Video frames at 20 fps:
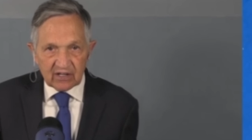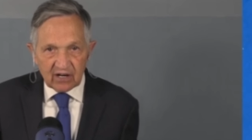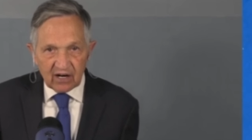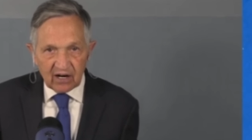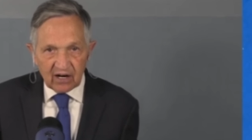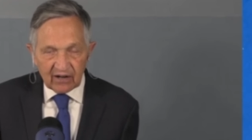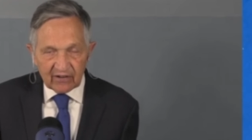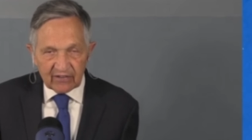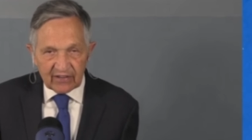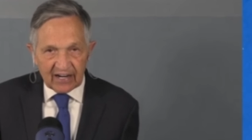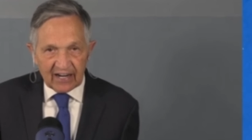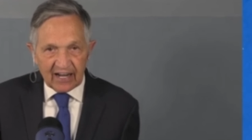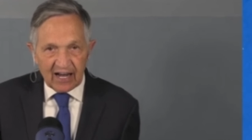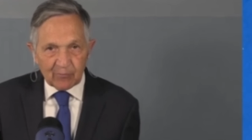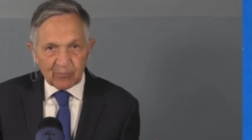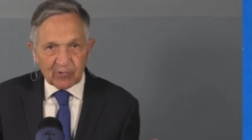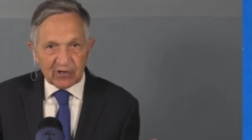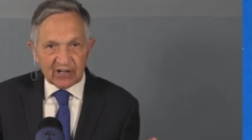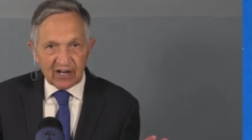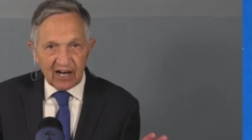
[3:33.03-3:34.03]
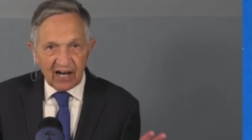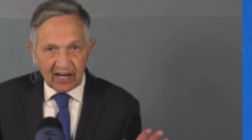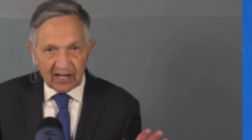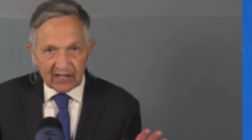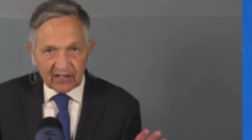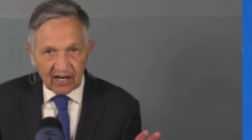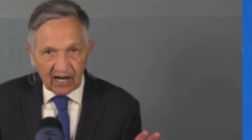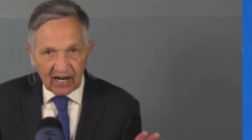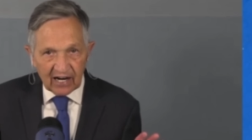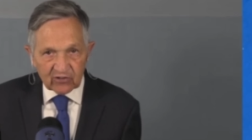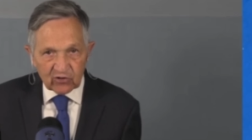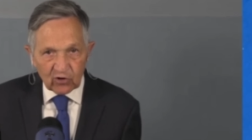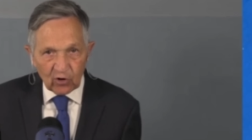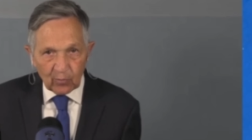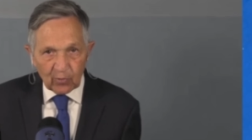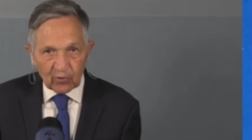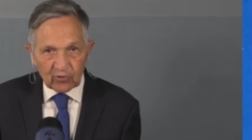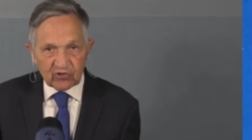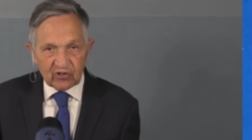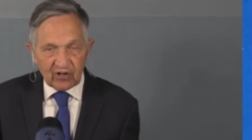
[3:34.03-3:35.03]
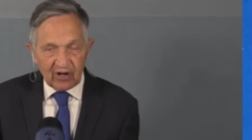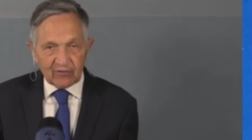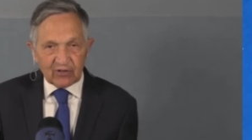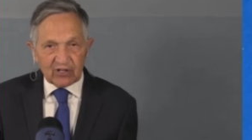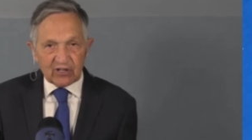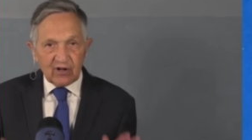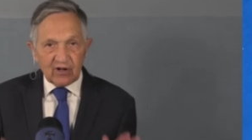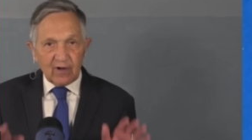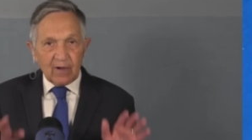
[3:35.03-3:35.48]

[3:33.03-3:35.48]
that happened on October 7th.